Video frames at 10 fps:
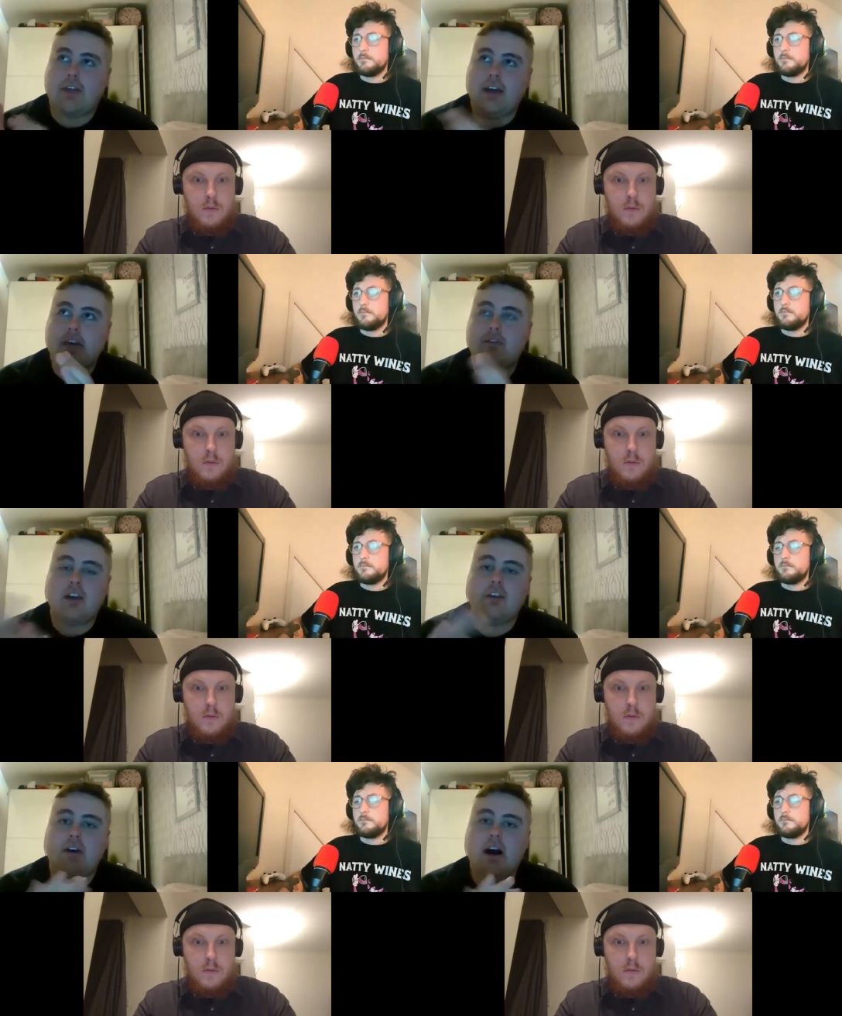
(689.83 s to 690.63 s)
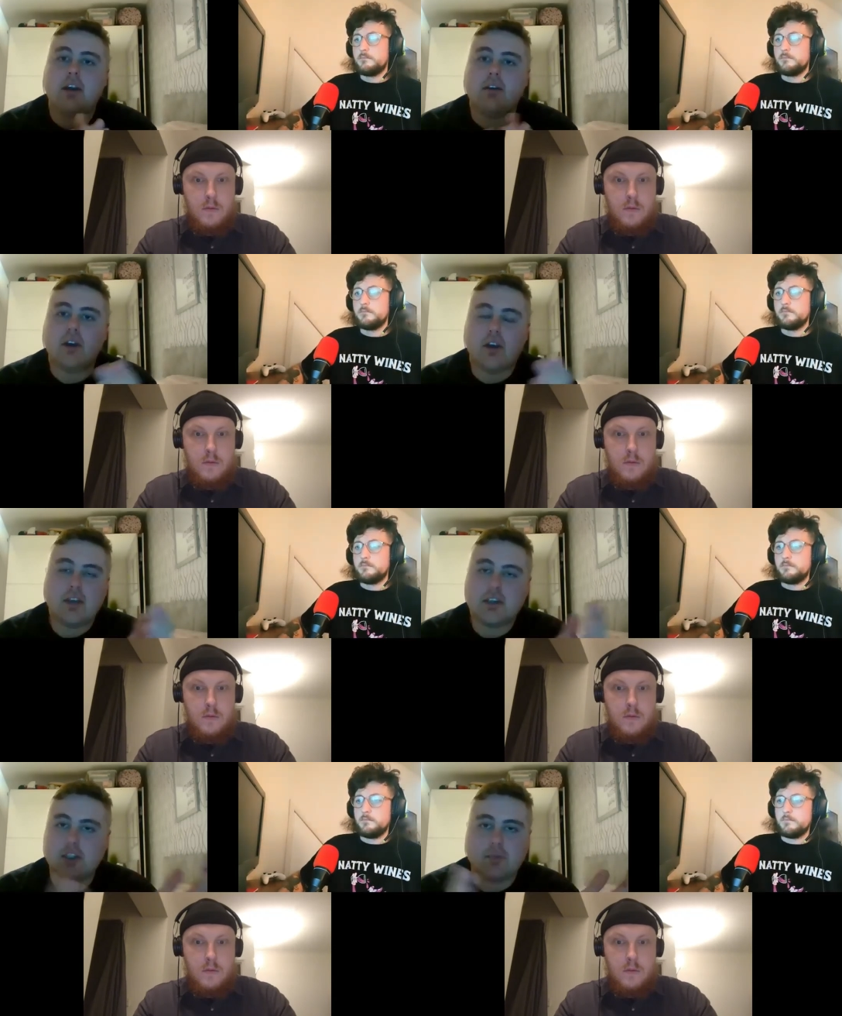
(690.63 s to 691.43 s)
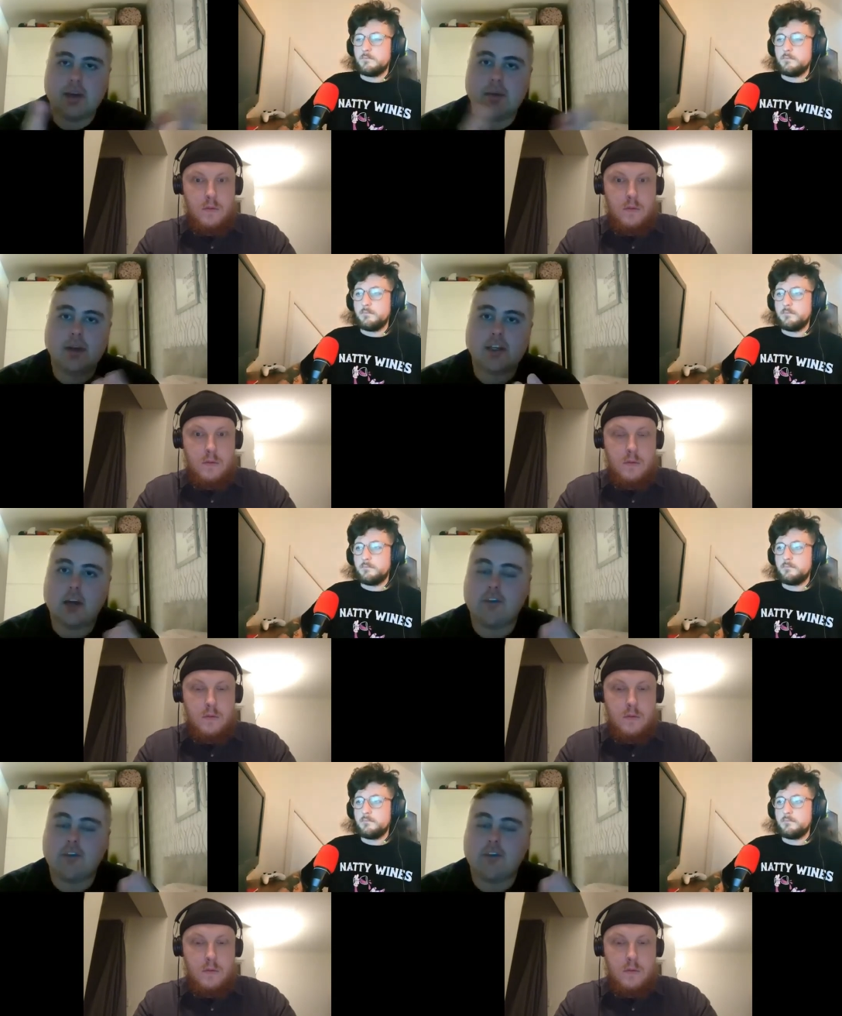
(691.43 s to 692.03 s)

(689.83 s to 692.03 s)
Speaker 1: think if any fan, and this is me being Jay, if